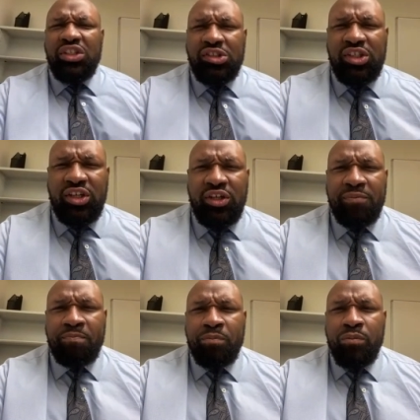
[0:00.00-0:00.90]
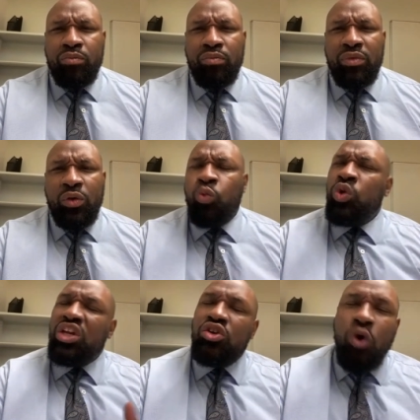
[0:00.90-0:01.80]
see.
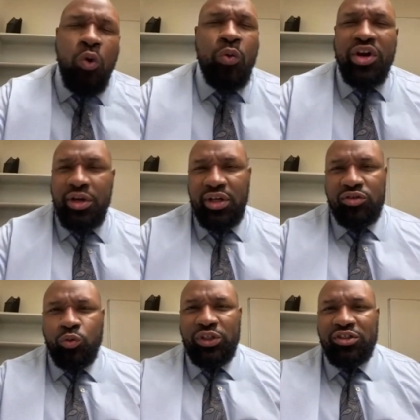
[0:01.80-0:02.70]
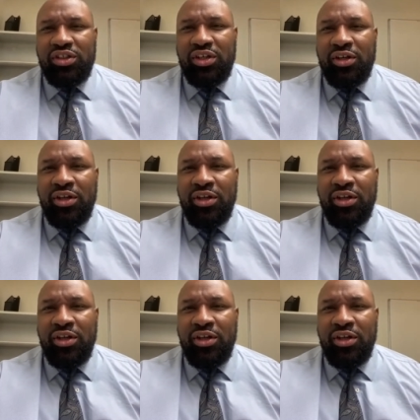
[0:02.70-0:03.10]
We know what it is we see.